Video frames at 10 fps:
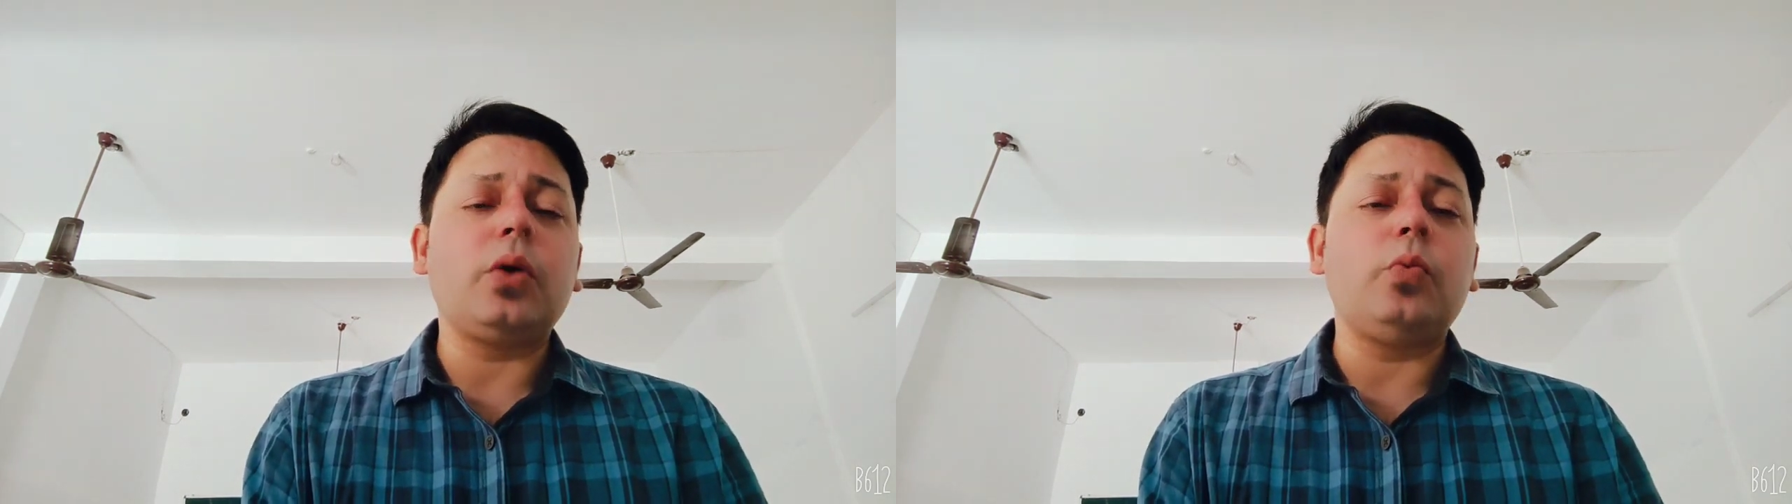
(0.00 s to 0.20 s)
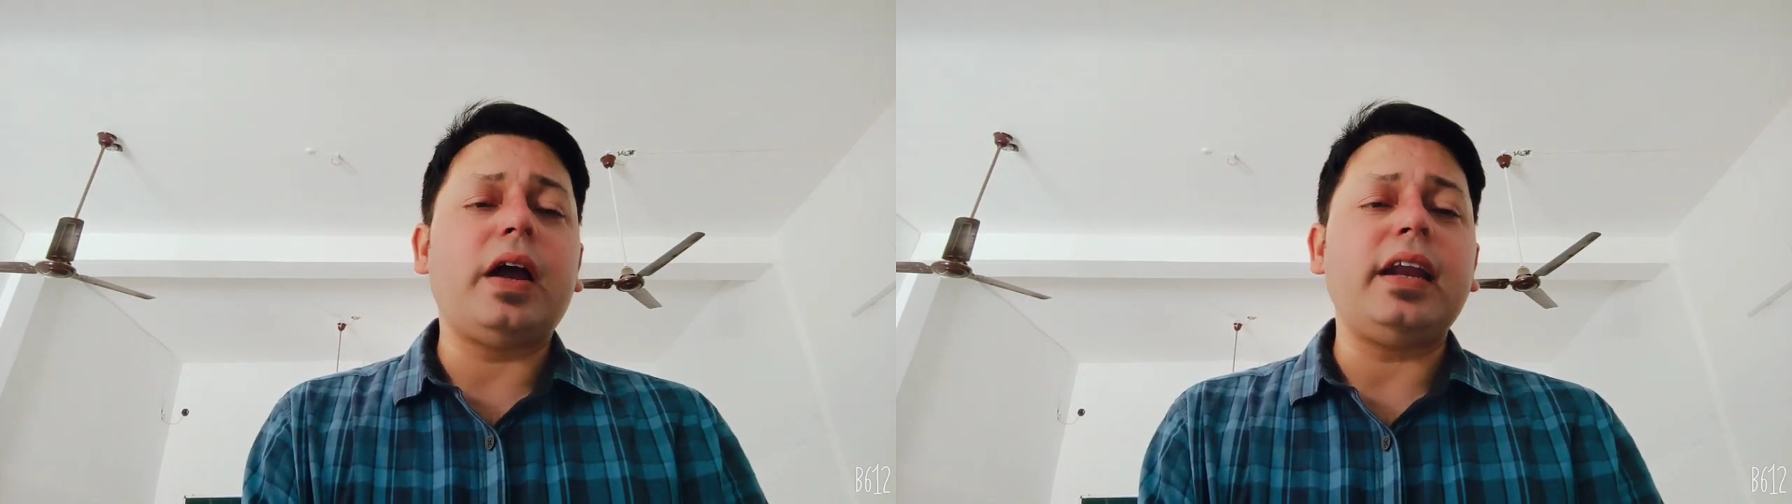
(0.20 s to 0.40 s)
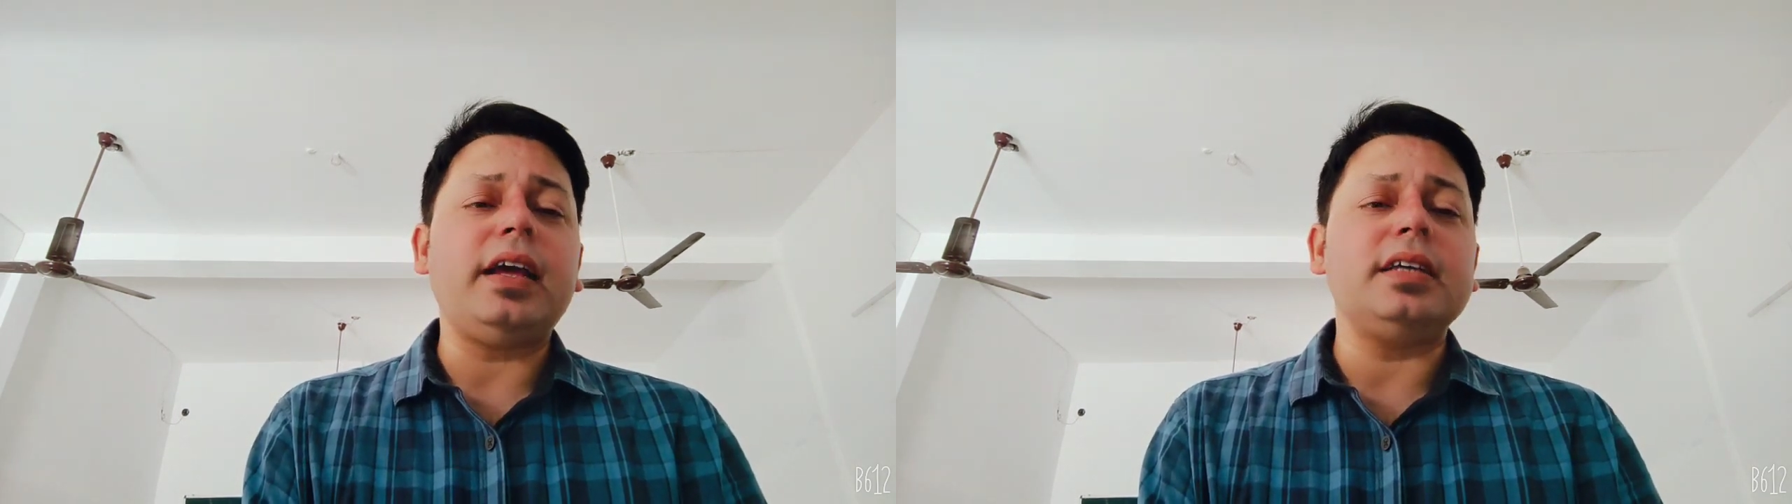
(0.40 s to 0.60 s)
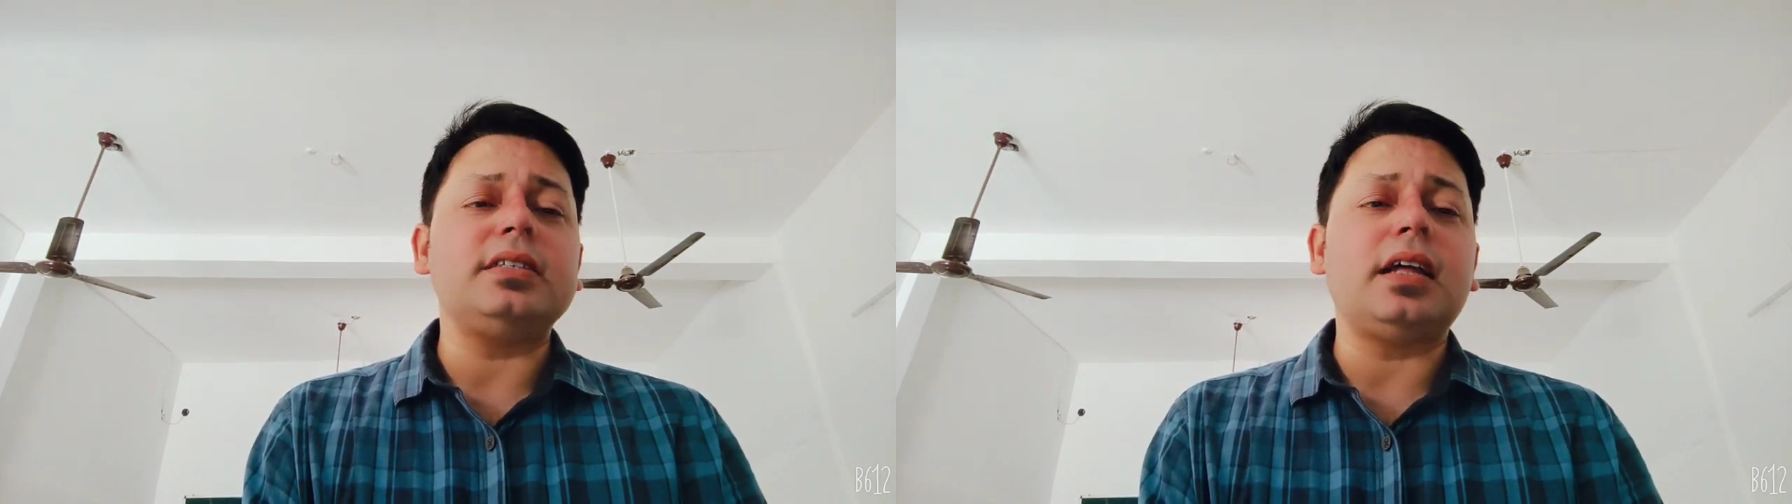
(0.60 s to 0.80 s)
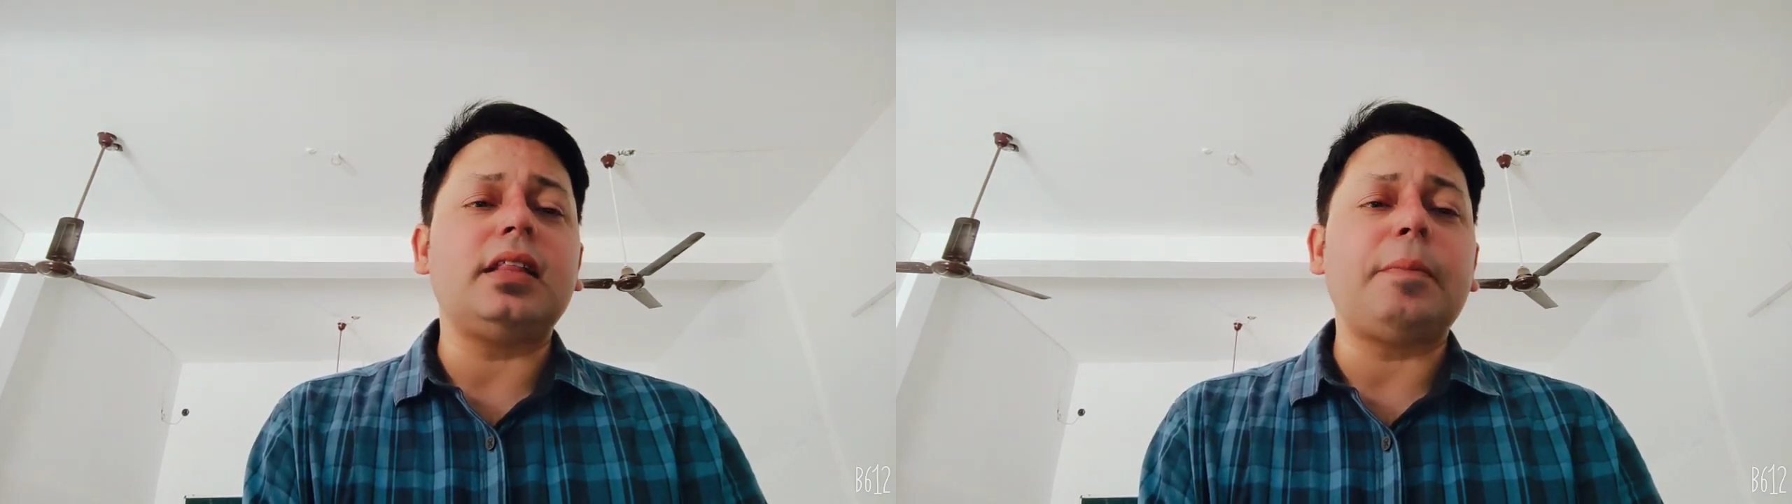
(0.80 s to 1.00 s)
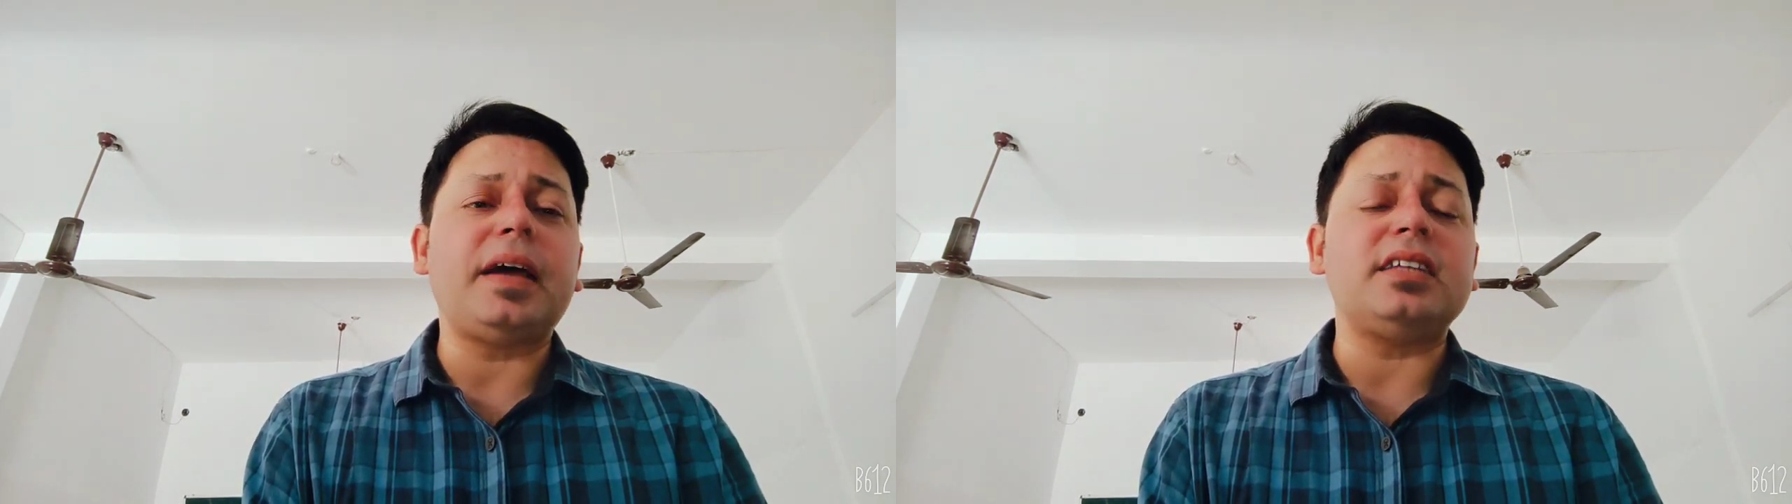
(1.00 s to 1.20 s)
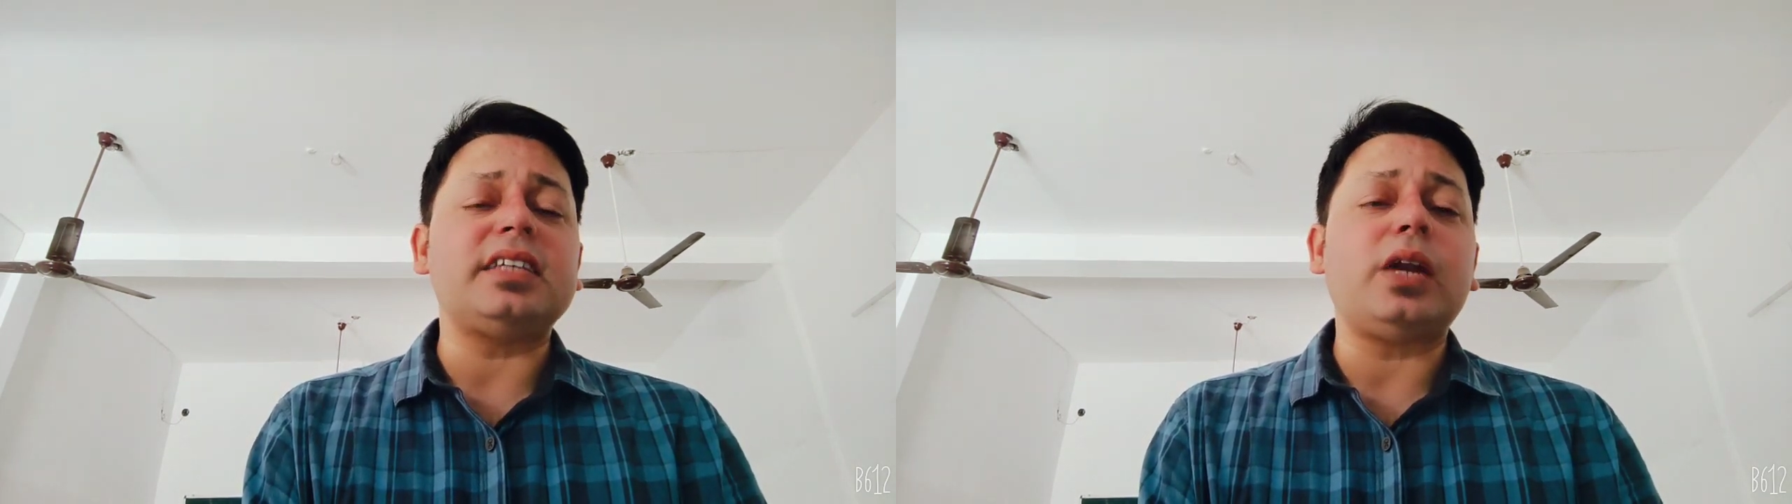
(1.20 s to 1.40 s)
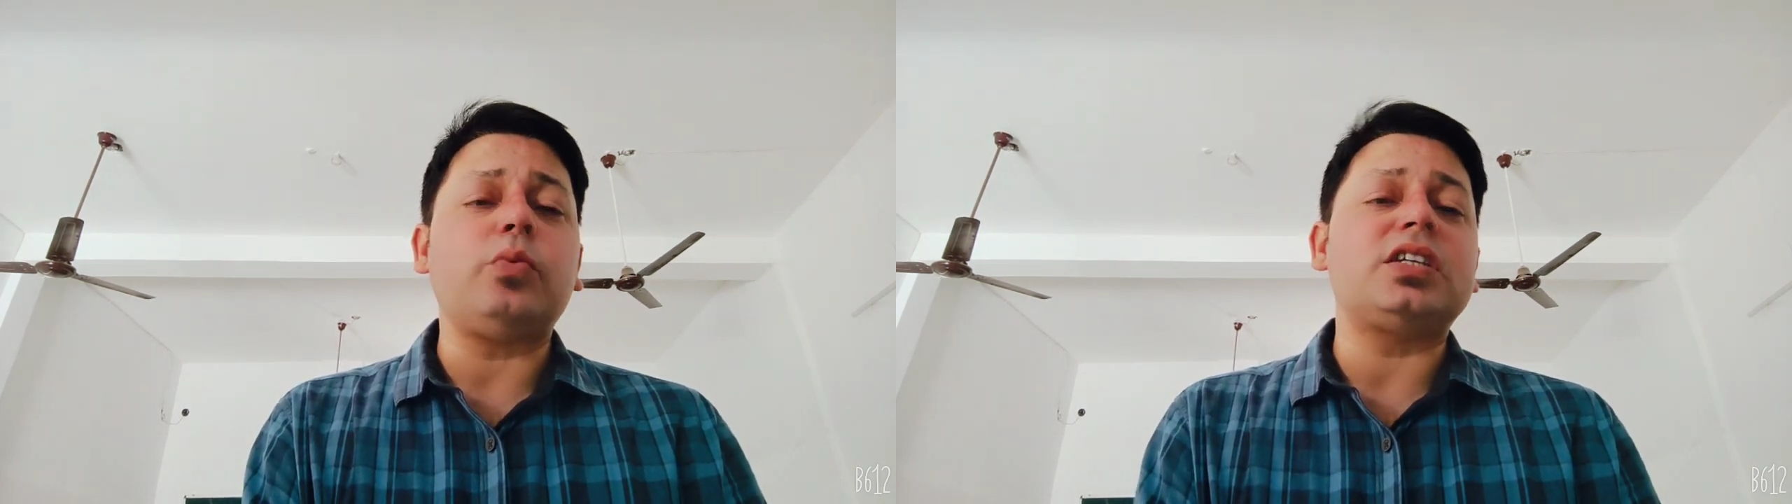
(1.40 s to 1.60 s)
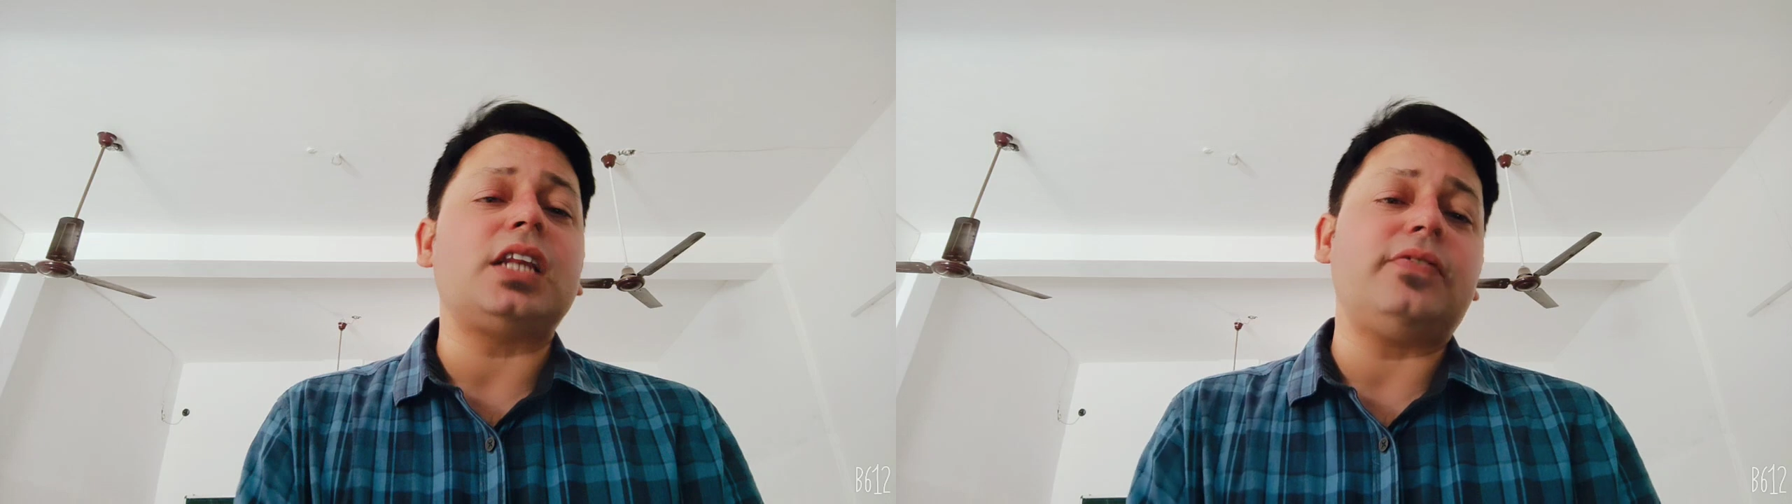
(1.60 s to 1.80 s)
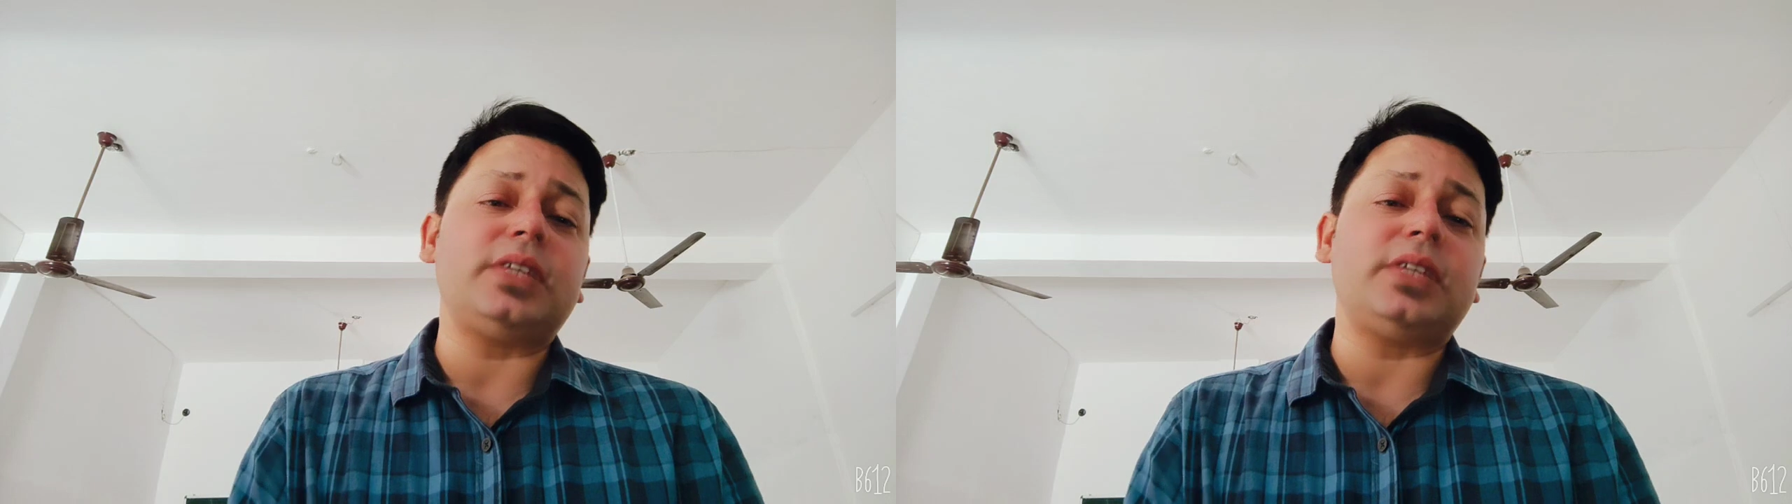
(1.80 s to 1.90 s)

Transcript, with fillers: One is the parasite which lives